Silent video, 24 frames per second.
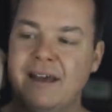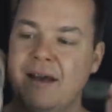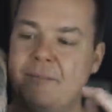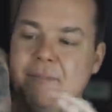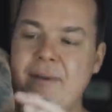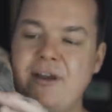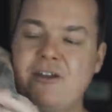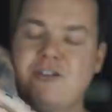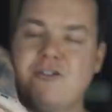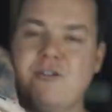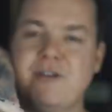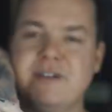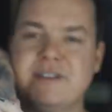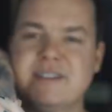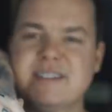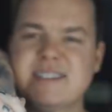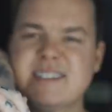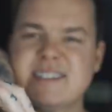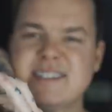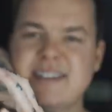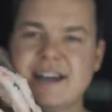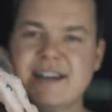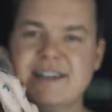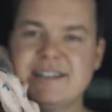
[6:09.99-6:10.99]
Make sure it's
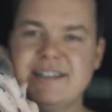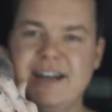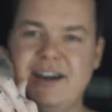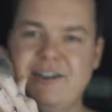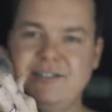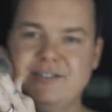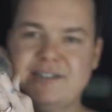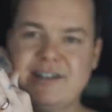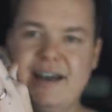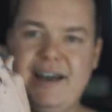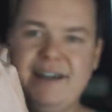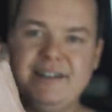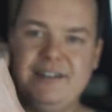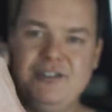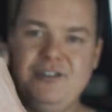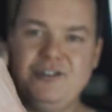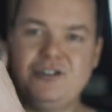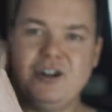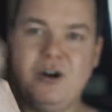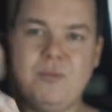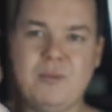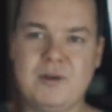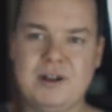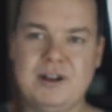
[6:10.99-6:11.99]
stuck down tight and you
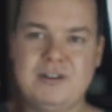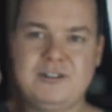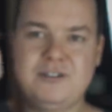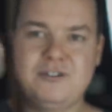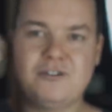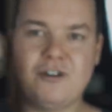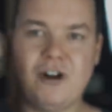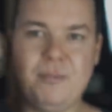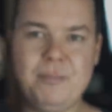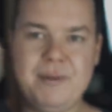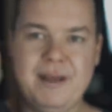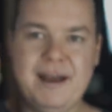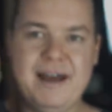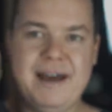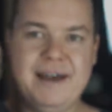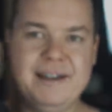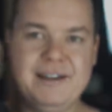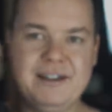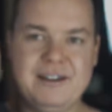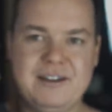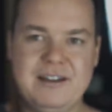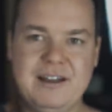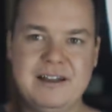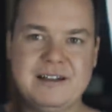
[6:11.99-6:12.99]
don't want to drop your hand
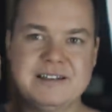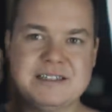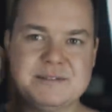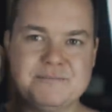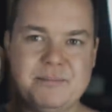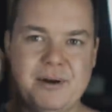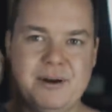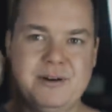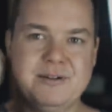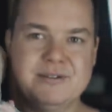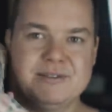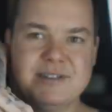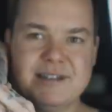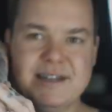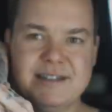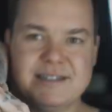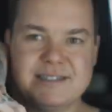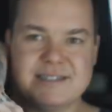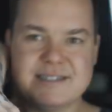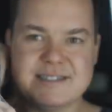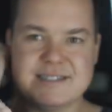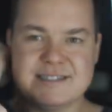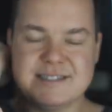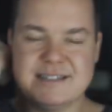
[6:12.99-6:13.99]
and expose that
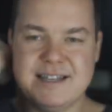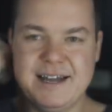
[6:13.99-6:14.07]
it's